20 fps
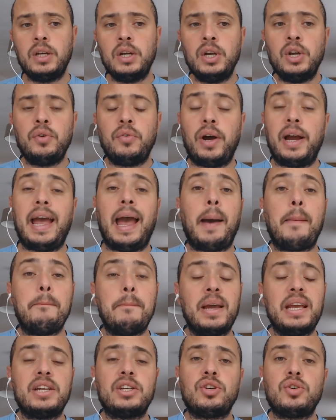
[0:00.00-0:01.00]
right? And
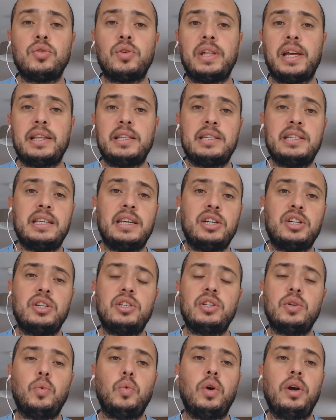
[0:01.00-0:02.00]
make sure that the sessions
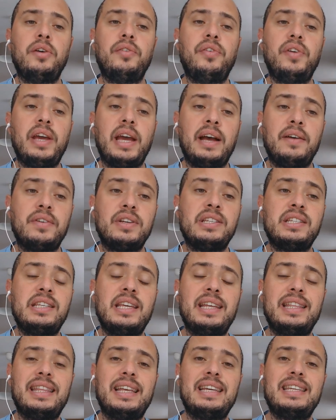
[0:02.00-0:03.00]
are worth it. Have a
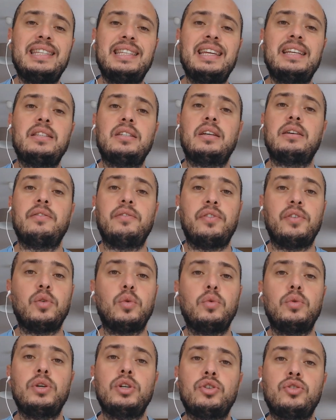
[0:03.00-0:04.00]
set day, set time for all
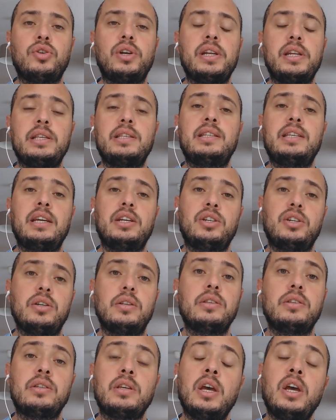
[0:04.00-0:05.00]
your training
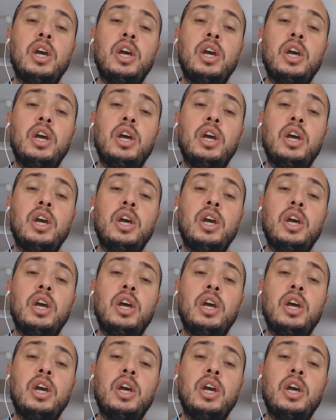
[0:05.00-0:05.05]
sessions.